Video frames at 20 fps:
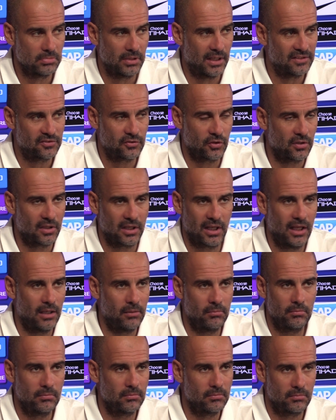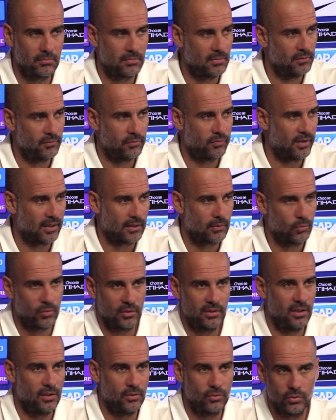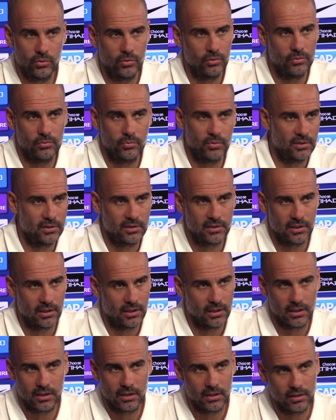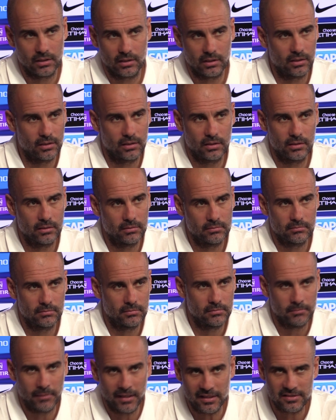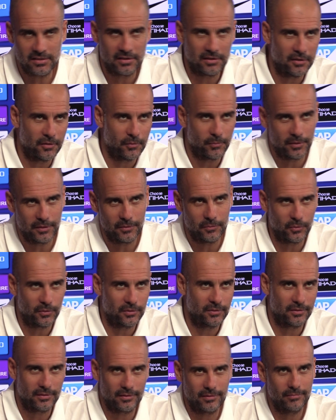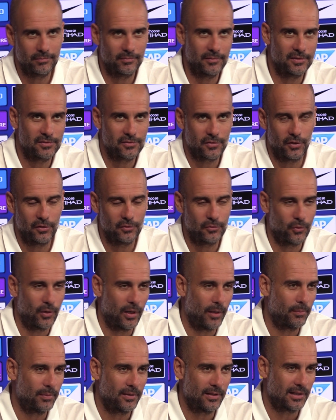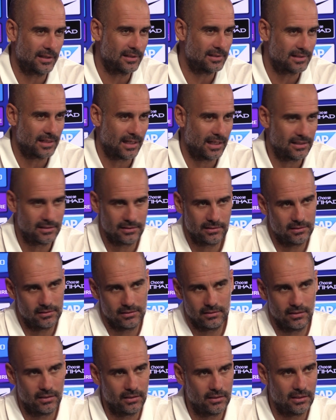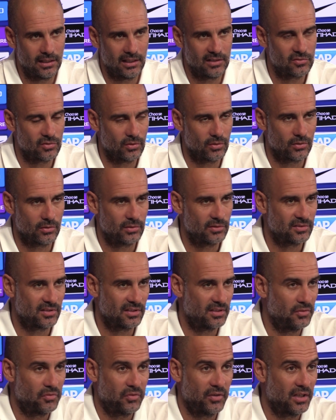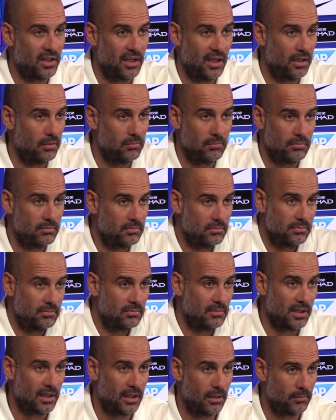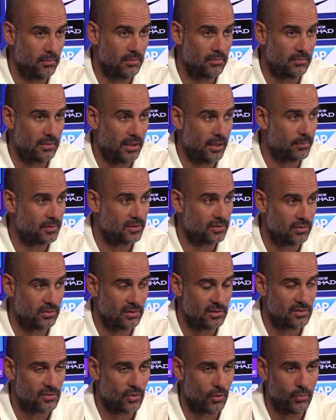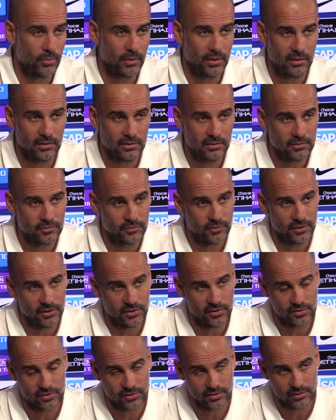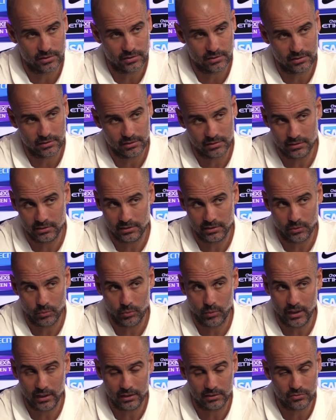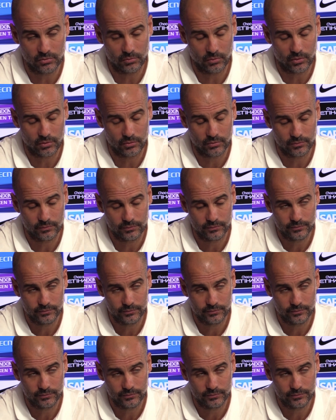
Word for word: I saw the game, in fact, what they do, imagine a little bit what it's going to happen against us, and that's all. It's a different game. The game Everton is over, it's finished, and new one tomorrow.